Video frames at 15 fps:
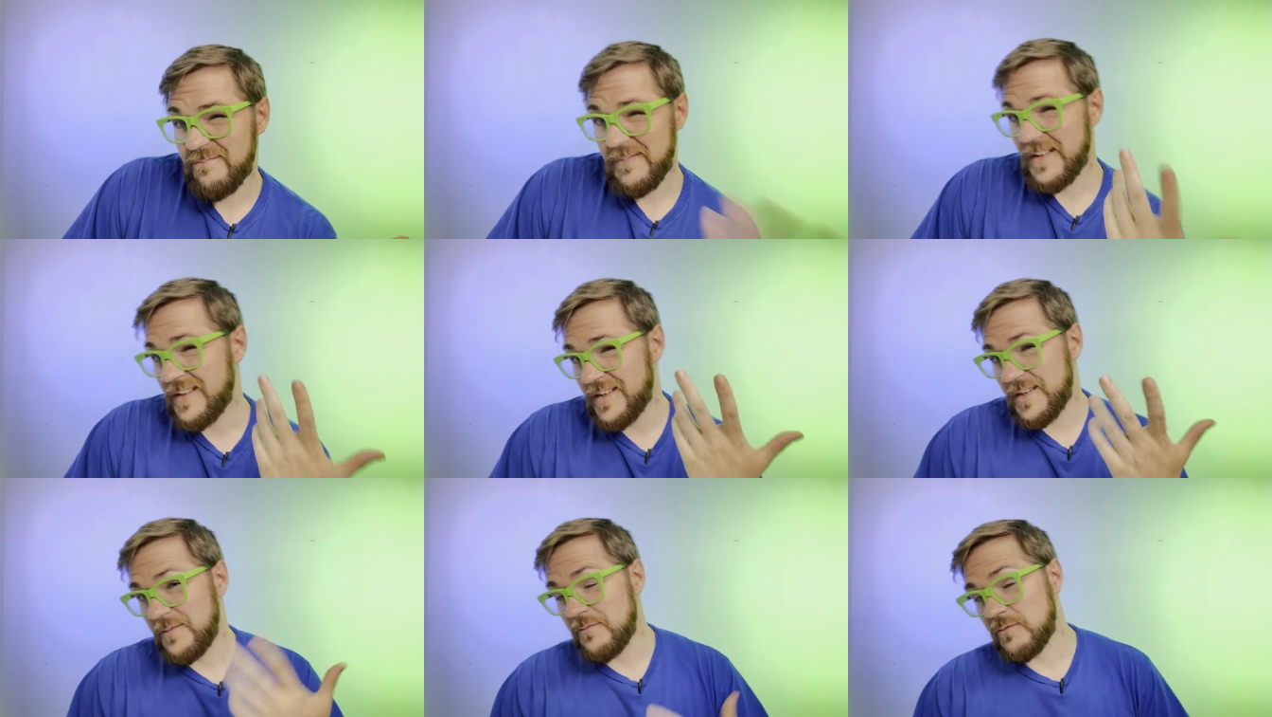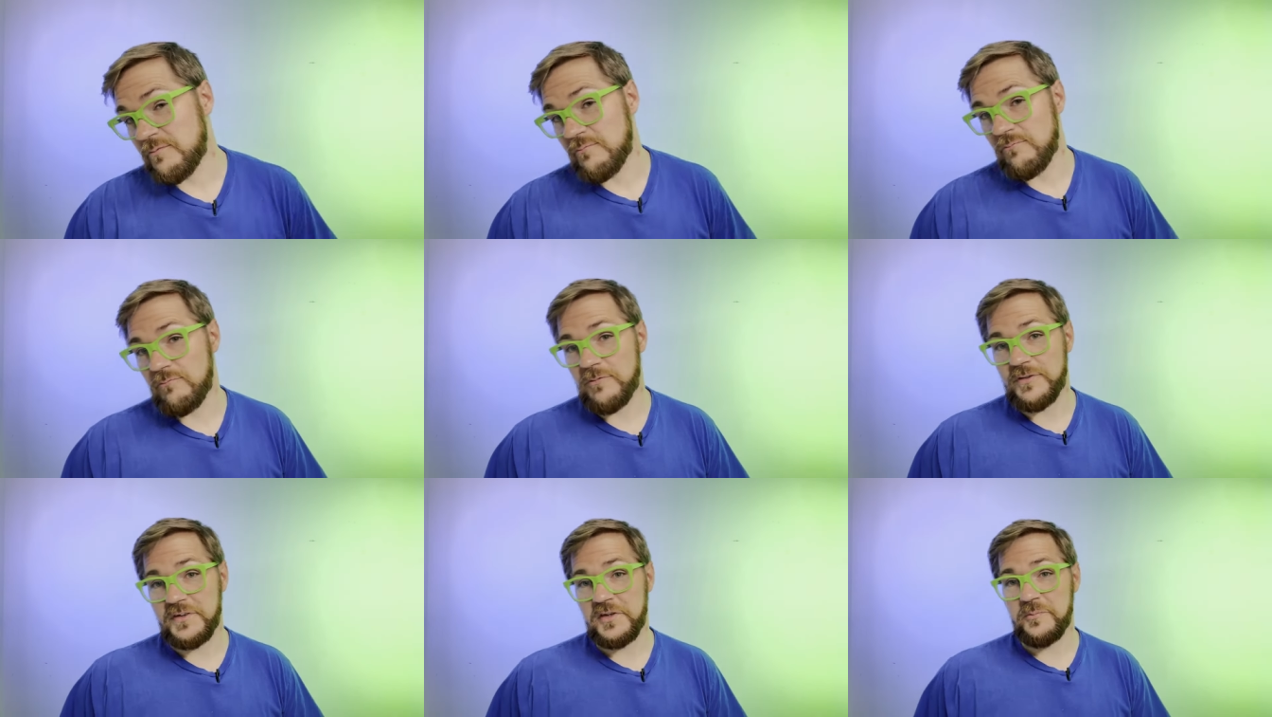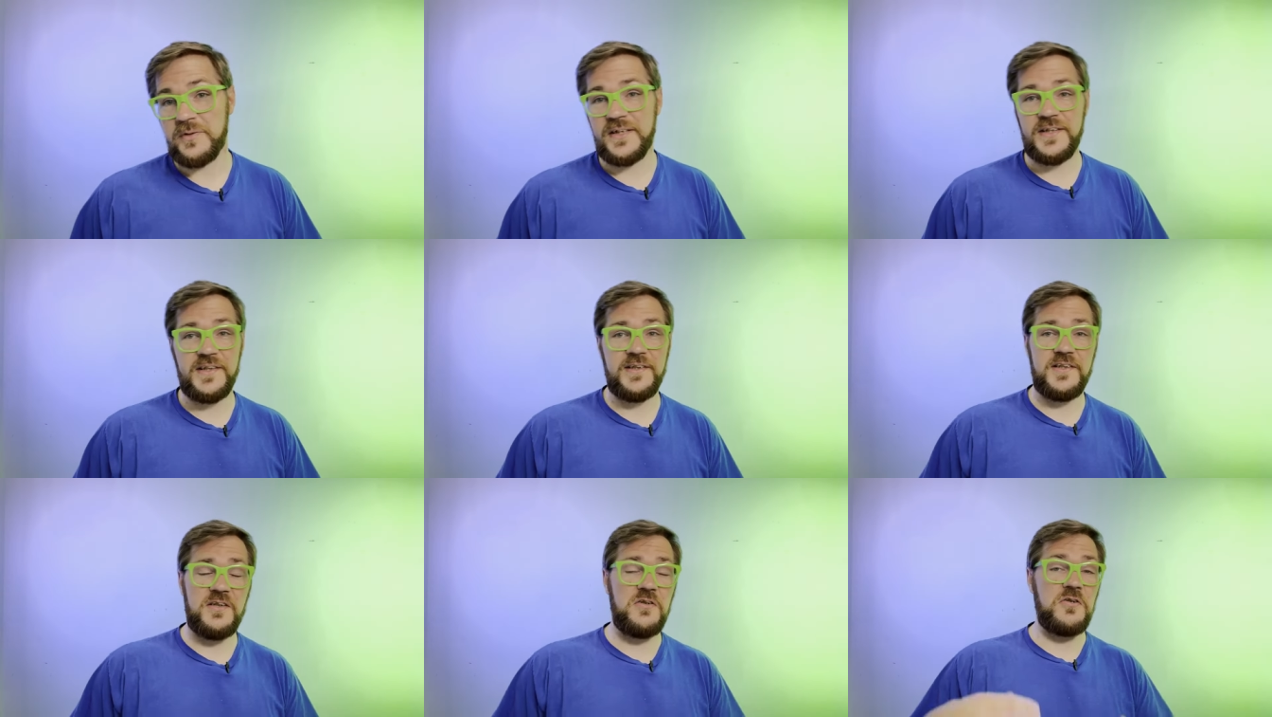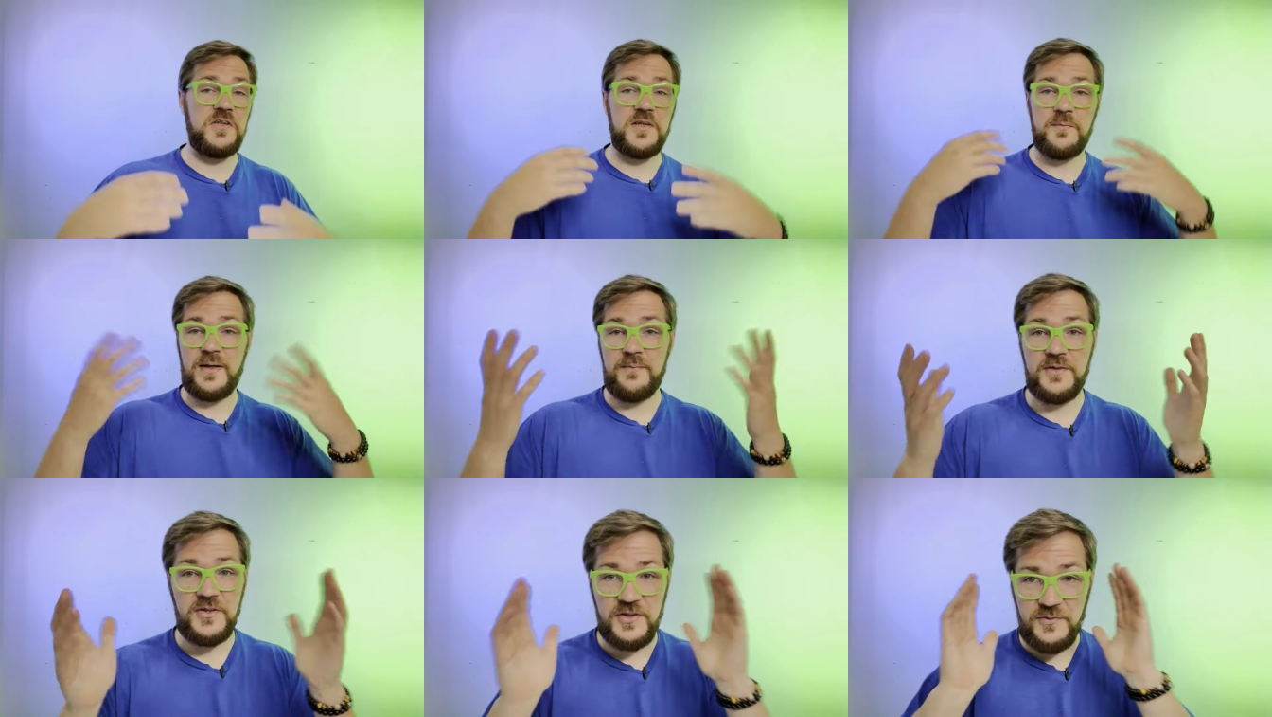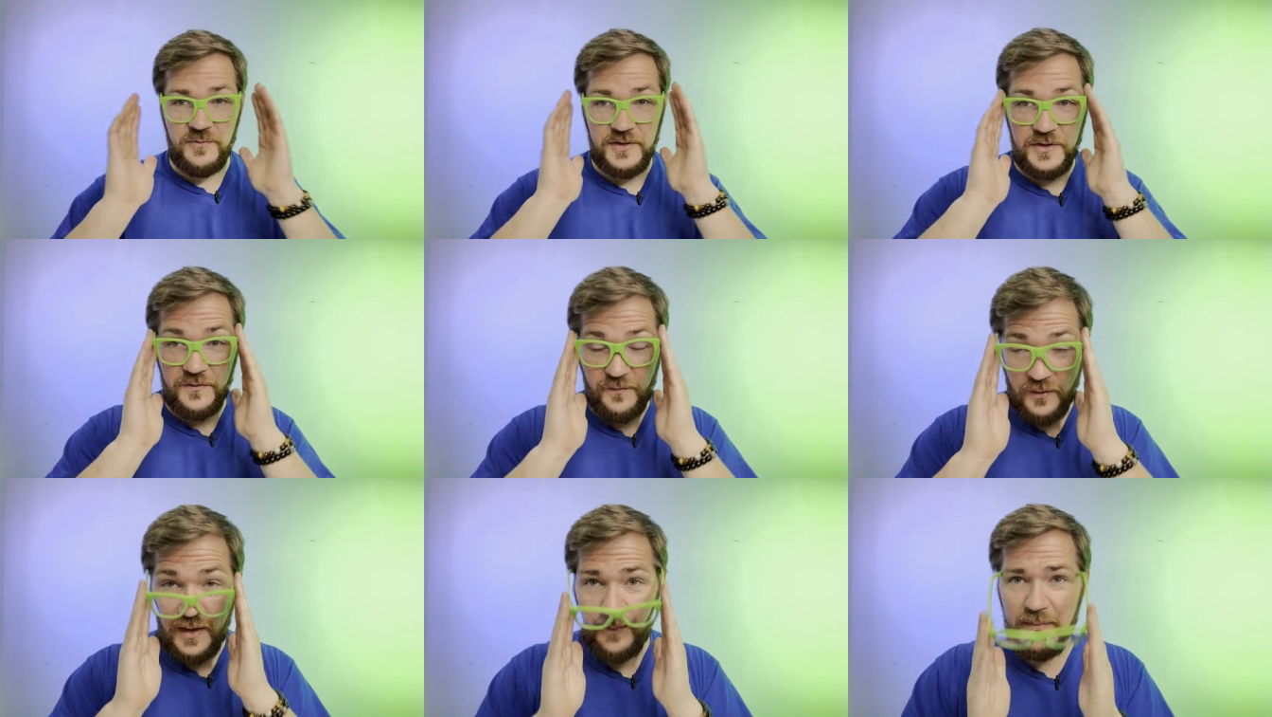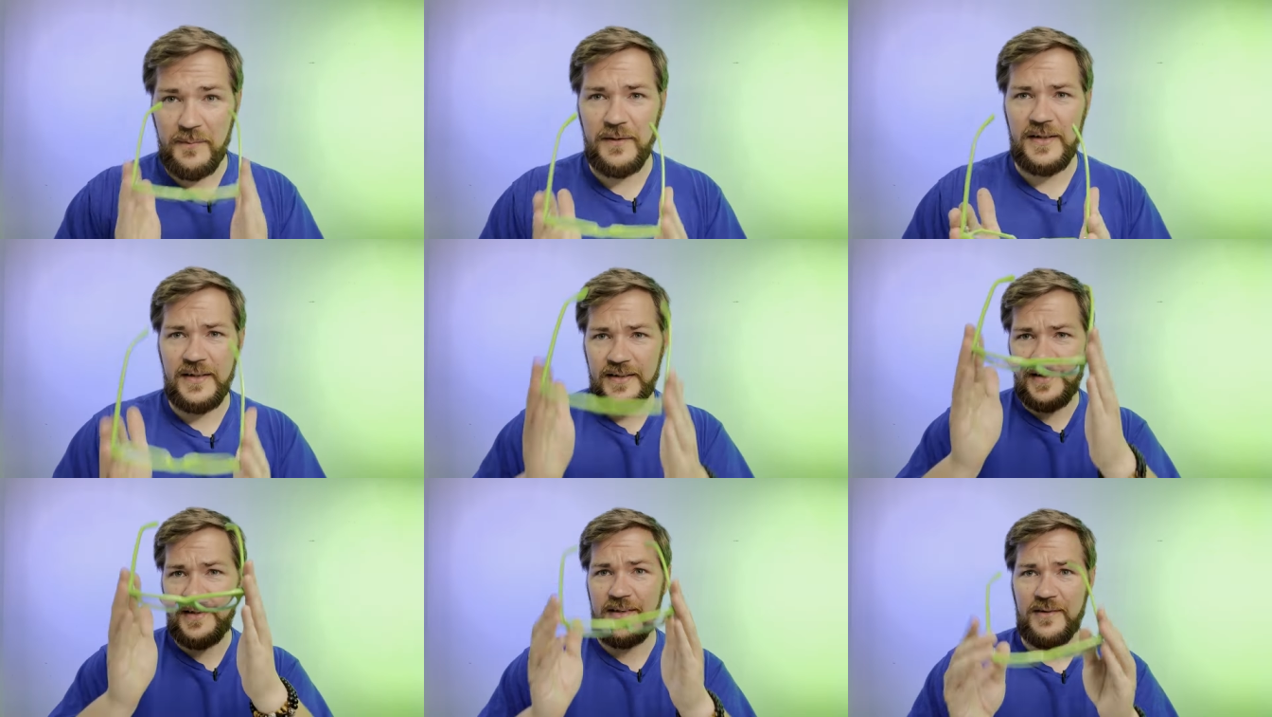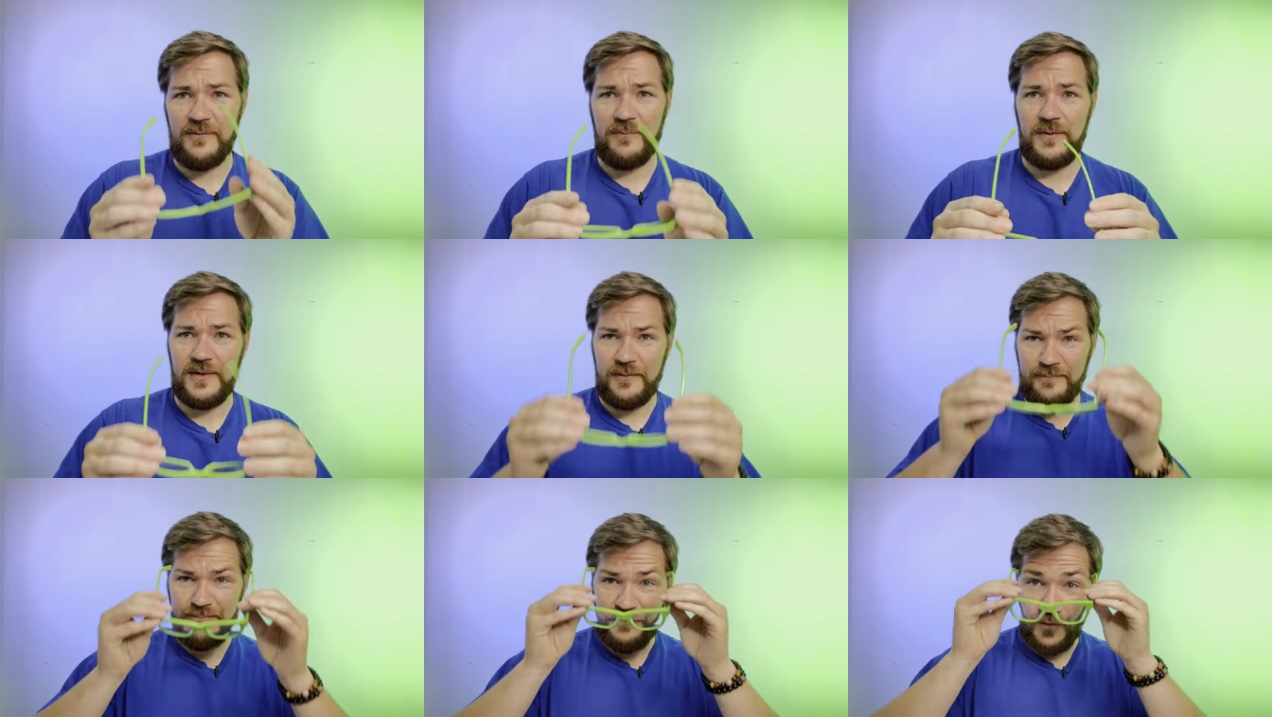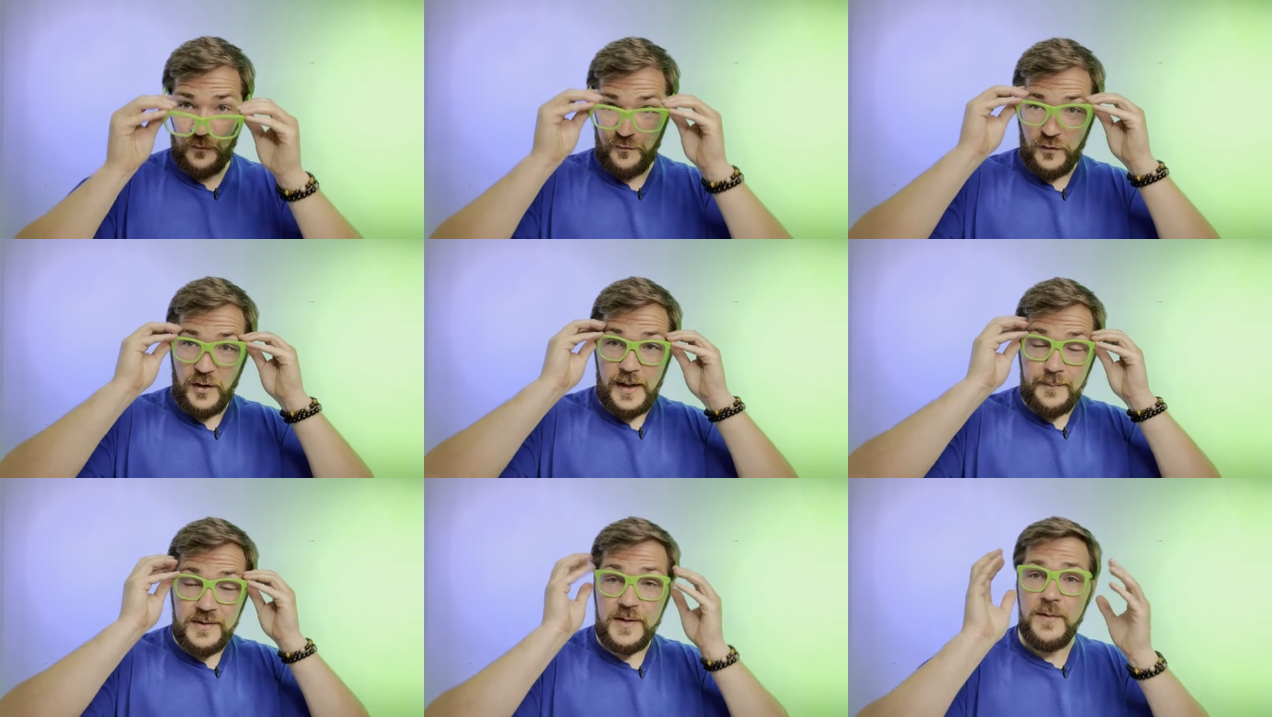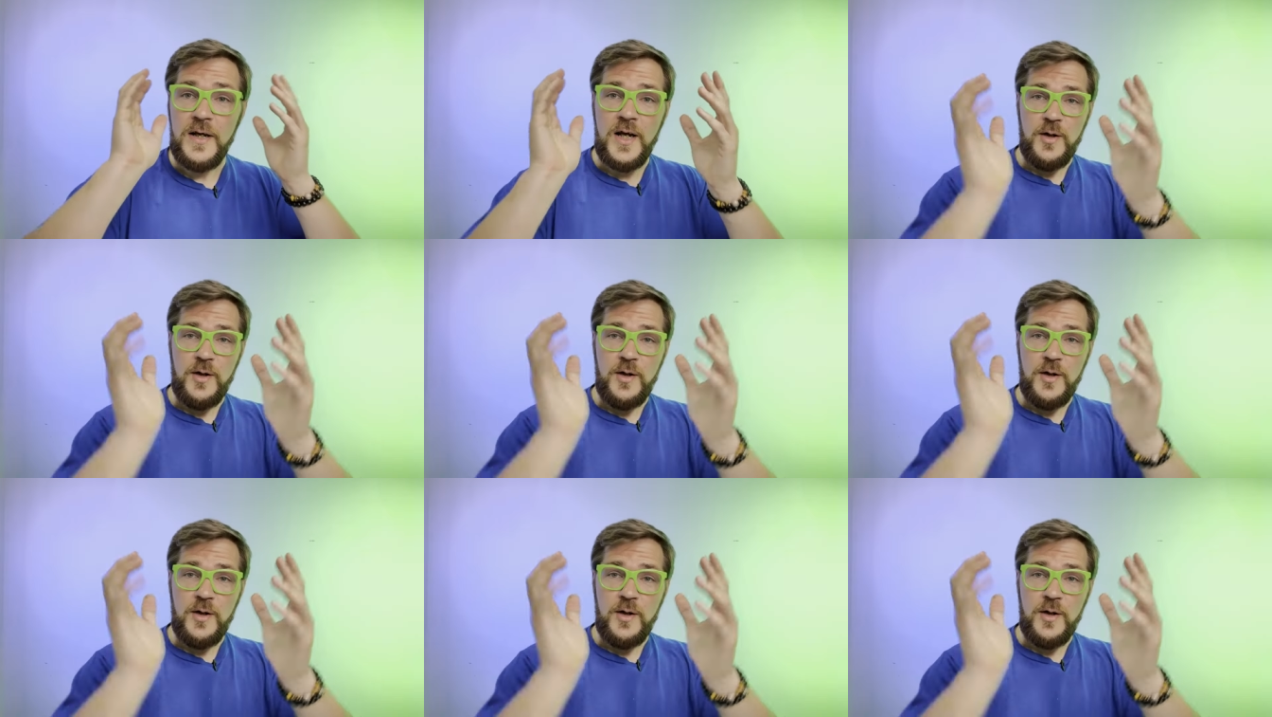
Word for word: that's even really your biggest concern. Sometimes you just want new frames because, well, new frames.